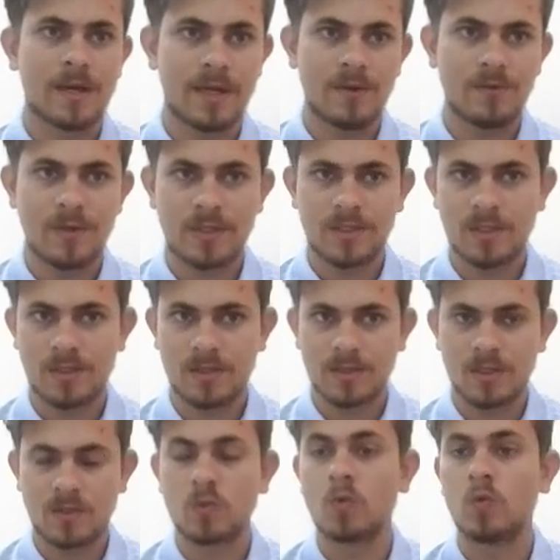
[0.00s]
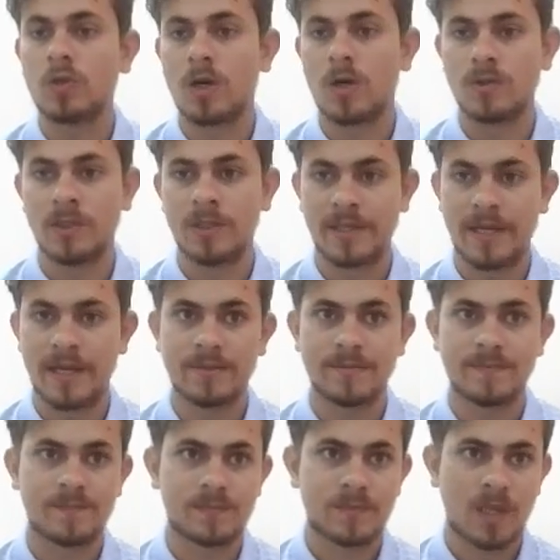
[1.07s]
Conviction is a 2010